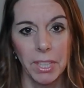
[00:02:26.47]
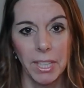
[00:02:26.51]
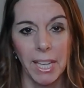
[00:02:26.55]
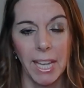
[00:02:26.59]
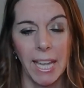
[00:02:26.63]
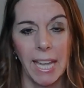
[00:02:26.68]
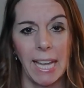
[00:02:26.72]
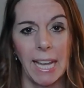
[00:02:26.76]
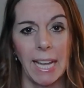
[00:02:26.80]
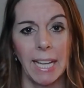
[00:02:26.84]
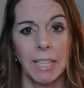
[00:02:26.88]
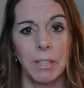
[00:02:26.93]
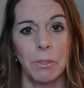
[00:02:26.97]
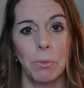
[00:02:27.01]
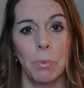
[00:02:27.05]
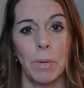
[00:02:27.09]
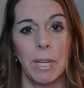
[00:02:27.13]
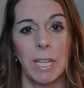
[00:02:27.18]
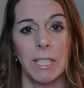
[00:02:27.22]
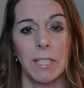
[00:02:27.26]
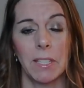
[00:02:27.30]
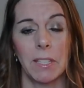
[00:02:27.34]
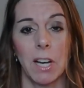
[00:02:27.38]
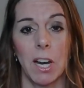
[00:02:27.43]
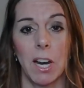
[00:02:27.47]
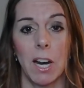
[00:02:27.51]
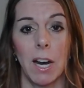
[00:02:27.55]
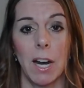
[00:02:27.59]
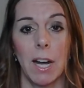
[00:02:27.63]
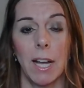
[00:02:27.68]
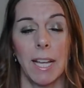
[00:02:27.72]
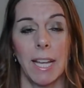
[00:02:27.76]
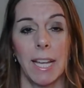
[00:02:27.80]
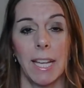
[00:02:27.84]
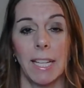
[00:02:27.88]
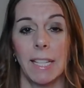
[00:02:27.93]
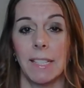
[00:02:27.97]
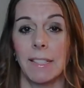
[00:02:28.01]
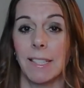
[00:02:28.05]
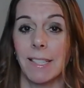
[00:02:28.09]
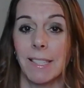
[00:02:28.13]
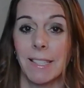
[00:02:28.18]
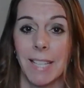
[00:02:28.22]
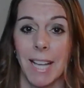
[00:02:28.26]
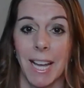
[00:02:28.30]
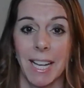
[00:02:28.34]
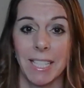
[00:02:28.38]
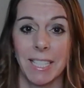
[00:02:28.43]
And we saw in
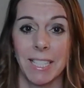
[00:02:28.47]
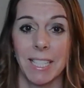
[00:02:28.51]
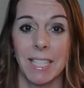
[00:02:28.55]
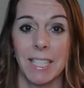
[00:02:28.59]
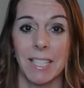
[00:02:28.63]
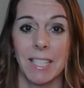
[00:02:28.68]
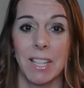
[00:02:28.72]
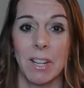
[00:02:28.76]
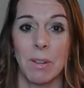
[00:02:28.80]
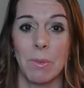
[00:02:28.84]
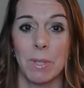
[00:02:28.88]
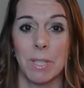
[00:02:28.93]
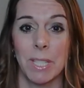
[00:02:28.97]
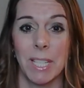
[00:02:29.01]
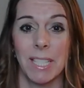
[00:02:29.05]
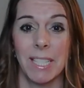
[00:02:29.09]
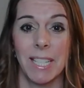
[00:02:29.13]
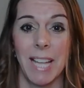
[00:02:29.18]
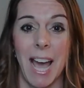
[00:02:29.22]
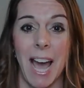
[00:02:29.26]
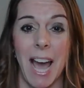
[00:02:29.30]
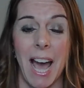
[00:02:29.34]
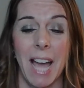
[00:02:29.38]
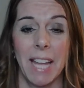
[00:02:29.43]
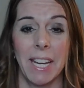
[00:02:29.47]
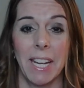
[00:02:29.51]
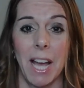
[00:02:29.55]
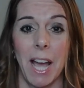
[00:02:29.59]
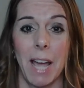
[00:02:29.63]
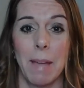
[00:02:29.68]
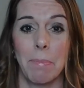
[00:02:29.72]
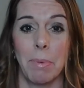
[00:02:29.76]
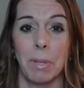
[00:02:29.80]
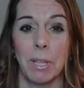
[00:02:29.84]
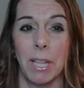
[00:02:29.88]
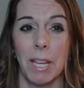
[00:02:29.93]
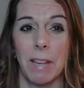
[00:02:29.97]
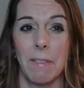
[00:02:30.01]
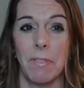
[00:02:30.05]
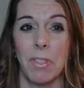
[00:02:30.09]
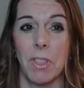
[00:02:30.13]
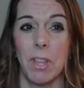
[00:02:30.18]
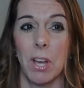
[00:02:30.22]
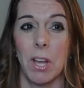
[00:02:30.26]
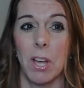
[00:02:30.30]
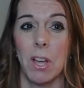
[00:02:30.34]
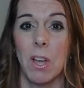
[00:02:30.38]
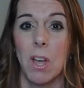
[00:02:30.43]
Texas, there was a dad, I believe
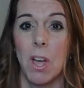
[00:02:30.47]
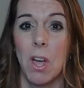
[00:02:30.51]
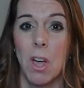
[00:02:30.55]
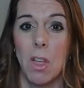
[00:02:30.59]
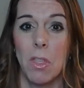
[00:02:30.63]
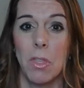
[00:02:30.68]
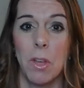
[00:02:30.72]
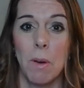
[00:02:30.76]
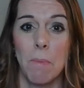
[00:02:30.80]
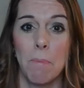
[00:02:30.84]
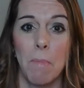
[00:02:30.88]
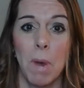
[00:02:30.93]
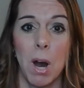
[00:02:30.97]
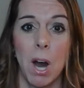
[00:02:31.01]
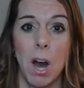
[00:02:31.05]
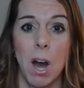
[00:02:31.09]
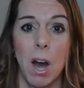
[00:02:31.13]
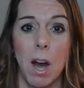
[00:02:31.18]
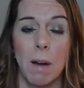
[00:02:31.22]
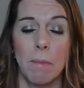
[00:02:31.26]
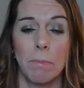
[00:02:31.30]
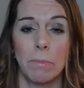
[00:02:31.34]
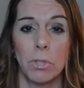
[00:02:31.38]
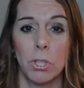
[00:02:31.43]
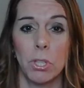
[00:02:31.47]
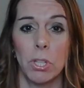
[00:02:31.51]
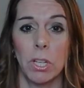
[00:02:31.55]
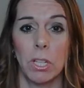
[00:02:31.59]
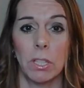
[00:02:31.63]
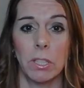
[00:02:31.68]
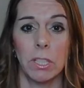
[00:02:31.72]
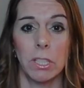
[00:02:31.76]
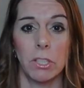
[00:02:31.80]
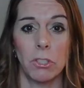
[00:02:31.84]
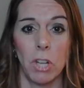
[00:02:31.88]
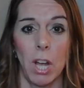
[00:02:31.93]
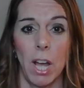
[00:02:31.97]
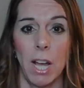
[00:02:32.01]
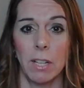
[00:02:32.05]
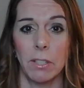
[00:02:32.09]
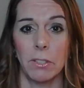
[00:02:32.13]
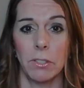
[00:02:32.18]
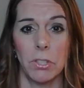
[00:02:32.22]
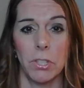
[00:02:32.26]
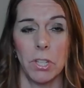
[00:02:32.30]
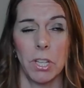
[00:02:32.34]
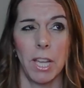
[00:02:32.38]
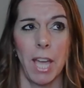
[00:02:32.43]
the mom took the
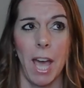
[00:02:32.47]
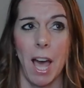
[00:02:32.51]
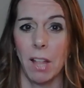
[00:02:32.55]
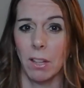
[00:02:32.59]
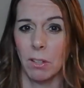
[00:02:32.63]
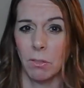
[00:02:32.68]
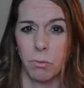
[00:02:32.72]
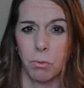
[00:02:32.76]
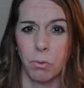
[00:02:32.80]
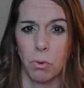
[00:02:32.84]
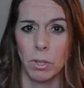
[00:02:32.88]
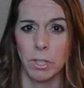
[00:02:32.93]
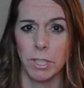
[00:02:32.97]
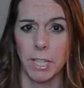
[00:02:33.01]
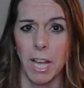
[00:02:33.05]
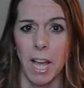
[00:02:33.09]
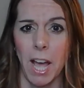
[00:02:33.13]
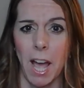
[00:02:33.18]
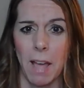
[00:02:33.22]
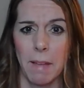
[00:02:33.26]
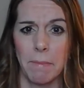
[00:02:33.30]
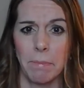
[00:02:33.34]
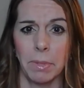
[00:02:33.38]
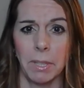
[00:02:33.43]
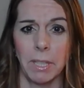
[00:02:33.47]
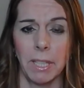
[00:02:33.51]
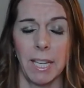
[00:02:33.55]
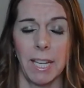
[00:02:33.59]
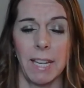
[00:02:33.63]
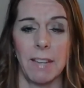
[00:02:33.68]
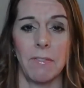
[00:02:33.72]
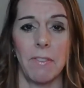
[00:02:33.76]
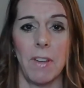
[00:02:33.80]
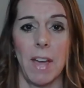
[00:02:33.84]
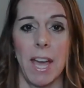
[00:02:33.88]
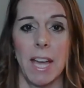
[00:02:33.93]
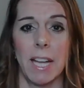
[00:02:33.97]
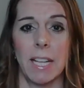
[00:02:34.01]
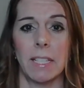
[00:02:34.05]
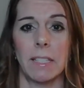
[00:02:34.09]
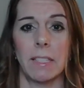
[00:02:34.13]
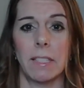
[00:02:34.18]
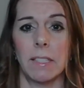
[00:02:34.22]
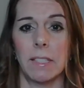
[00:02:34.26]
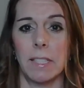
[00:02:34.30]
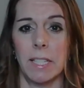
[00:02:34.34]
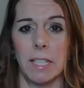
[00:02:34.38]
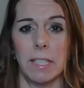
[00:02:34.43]
child to California, I believe,
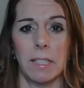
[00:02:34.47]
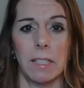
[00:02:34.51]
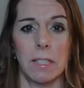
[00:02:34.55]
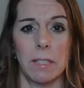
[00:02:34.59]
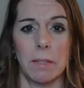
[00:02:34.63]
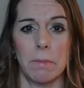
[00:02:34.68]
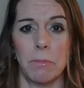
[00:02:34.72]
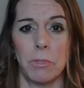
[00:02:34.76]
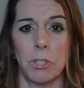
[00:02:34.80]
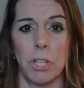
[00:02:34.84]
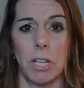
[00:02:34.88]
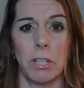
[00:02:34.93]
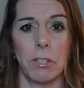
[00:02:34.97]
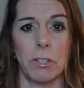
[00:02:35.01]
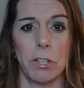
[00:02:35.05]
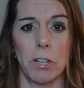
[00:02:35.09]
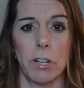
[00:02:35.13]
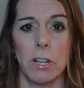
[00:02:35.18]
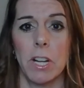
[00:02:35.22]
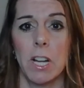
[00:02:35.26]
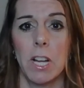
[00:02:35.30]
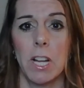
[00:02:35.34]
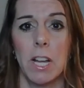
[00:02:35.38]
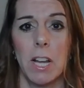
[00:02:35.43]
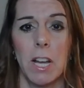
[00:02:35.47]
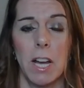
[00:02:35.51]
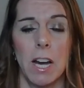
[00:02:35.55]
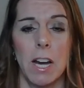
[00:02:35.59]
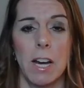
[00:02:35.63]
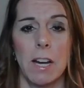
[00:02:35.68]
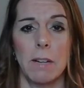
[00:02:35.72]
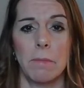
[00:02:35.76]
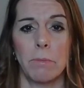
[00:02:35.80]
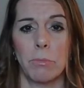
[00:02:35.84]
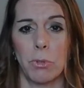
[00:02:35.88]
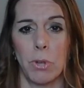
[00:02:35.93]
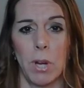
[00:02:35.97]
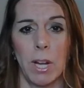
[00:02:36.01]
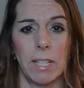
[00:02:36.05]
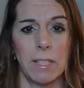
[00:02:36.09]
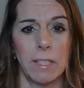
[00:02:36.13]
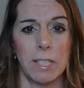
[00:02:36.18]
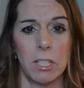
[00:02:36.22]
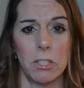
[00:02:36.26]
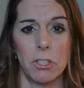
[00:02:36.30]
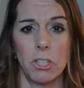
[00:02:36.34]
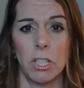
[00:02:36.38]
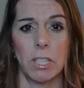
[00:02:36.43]
and did some gender
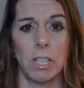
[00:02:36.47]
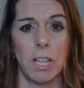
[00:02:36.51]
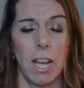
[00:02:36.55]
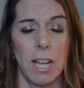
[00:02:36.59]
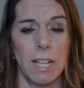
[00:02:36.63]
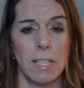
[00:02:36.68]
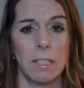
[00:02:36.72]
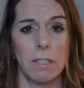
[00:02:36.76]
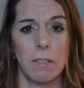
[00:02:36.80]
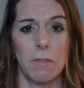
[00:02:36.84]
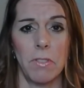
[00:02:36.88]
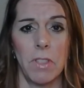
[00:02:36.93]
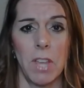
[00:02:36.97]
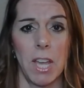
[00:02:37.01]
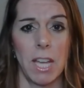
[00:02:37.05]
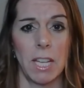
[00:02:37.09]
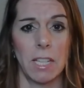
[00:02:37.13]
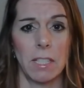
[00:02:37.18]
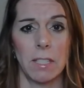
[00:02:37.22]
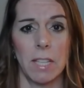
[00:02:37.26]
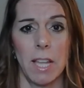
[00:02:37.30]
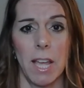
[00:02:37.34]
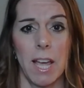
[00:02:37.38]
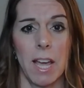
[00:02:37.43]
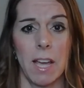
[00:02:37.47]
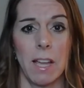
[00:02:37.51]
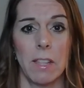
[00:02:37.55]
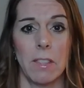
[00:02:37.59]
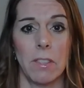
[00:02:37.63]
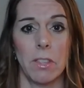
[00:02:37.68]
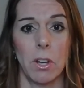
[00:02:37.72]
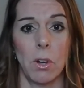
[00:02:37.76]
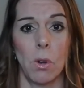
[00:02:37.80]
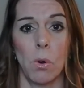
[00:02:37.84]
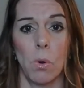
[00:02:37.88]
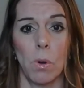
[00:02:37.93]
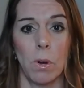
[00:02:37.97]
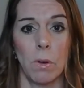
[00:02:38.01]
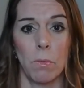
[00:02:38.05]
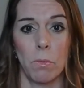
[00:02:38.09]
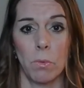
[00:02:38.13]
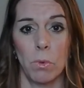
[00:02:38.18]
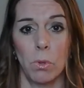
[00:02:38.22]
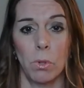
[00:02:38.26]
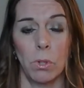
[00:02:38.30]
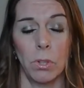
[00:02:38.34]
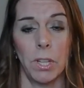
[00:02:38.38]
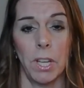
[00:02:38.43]
transition kinds of things. And the court
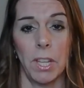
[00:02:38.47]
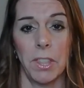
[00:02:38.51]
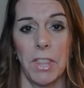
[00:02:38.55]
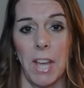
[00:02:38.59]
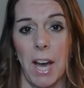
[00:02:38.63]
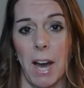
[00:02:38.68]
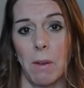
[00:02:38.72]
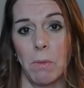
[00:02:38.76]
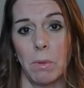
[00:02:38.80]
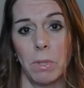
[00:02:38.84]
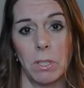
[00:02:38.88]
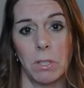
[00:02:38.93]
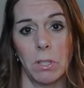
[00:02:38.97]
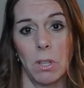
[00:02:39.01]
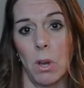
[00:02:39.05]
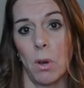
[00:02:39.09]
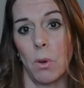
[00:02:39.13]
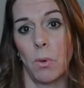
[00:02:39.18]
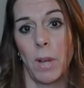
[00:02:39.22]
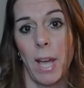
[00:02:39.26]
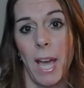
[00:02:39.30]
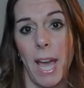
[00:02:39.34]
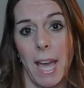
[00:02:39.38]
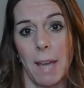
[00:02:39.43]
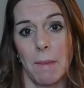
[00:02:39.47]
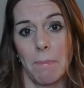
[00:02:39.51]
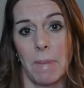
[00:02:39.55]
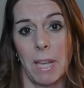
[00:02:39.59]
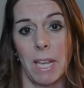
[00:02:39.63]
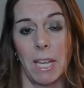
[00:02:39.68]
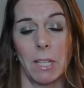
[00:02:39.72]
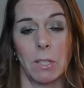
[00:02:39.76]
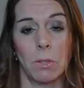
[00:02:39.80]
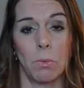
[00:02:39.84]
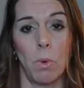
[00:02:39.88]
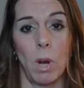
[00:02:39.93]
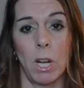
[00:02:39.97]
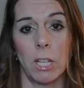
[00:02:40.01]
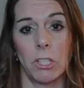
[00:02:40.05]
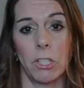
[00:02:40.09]
ruled that that was okay because